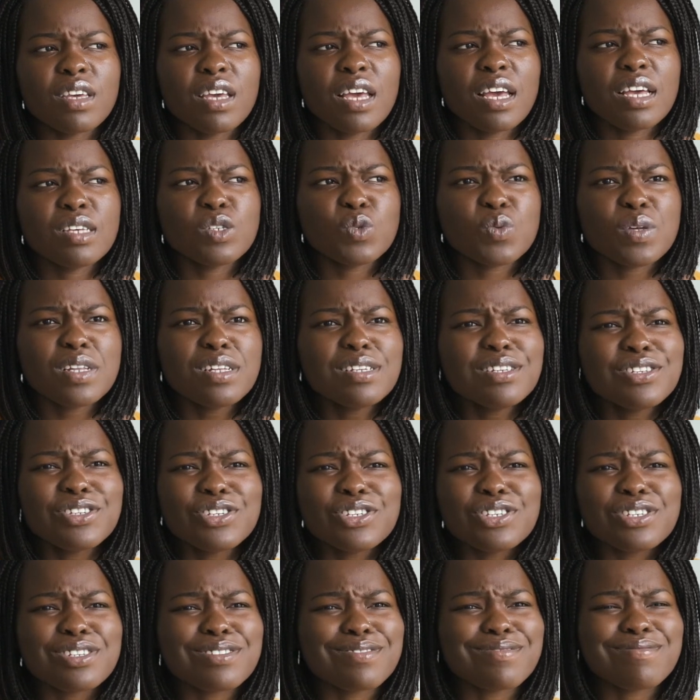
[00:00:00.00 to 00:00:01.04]
As well as
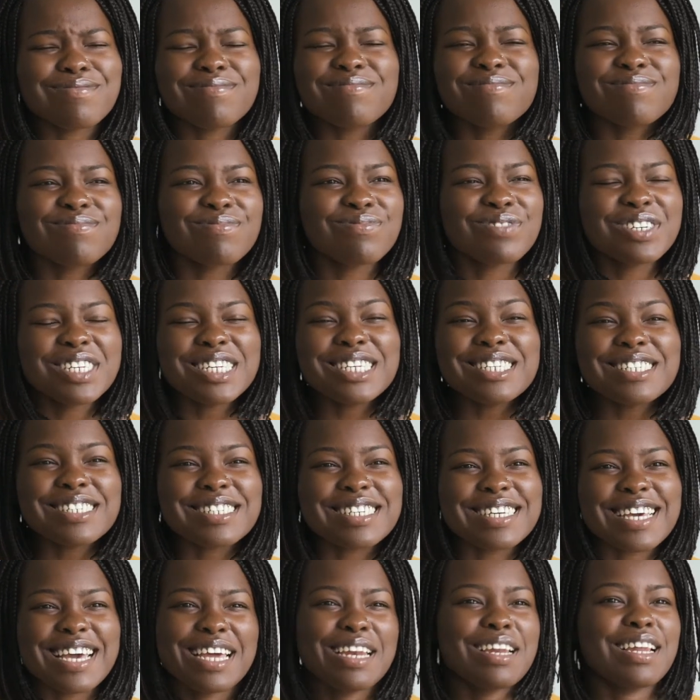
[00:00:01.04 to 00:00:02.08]
just, we need to
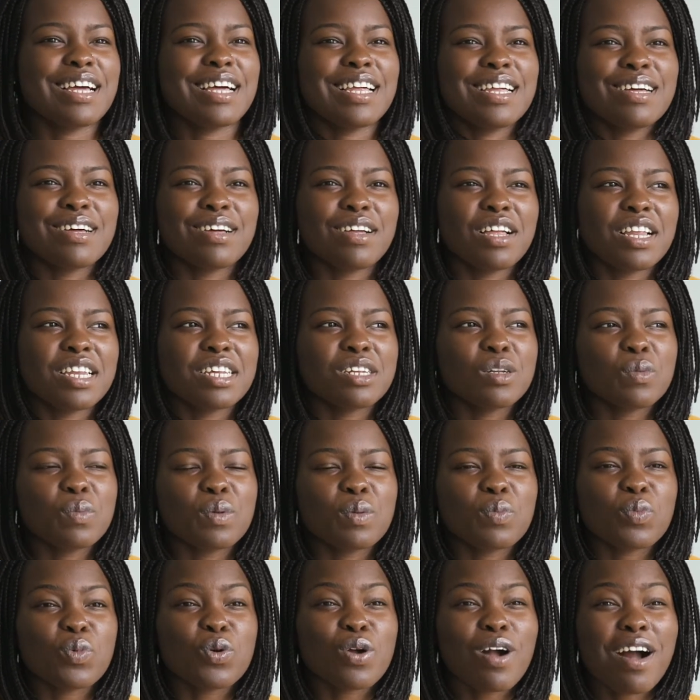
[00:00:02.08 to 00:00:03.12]
get a little
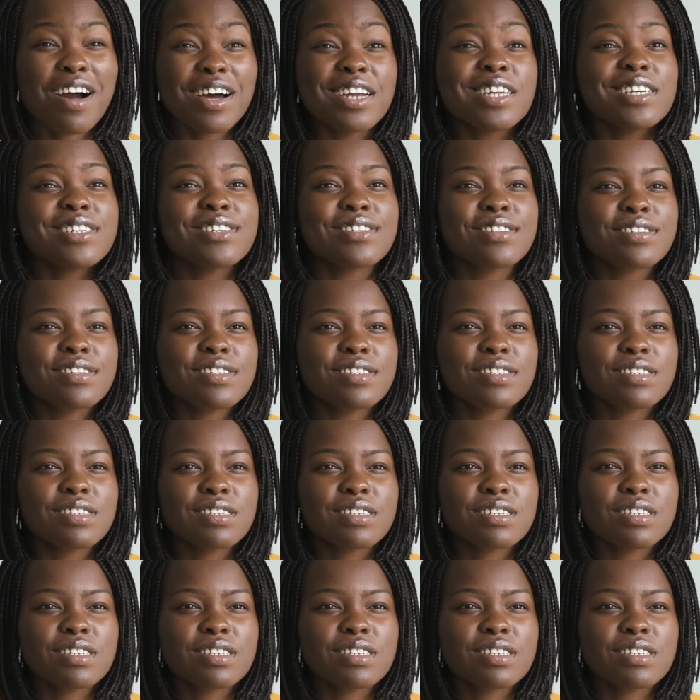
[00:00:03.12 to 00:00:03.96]
bit more honest.